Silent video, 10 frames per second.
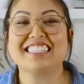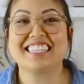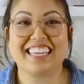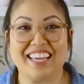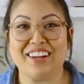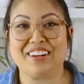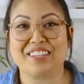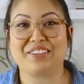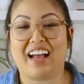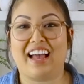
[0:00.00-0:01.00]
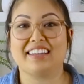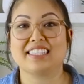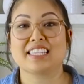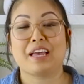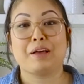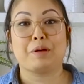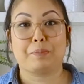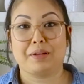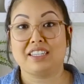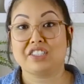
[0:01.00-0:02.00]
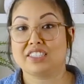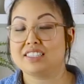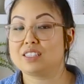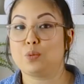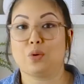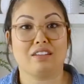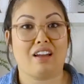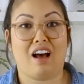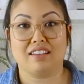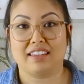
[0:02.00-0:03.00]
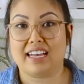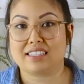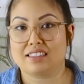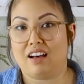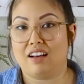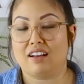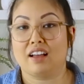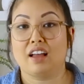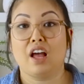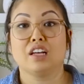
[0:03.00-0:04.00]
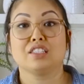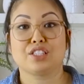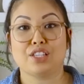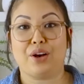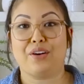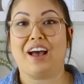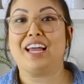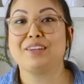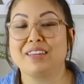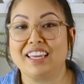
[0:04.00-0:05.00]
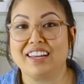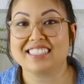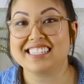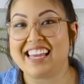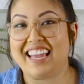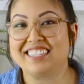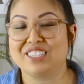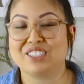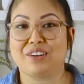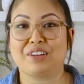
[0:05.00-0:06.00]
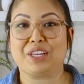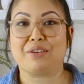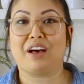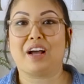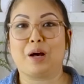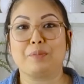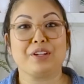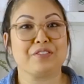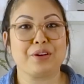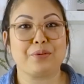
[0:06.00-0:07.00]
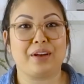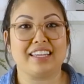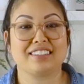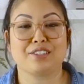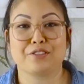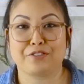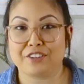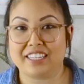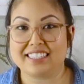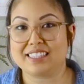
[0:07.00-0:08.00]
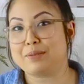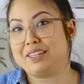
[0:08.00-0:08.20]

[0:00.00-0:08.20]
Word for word: is here, you guys, but peach season will not last long. So I am here today to show you a couple different ways to freeze the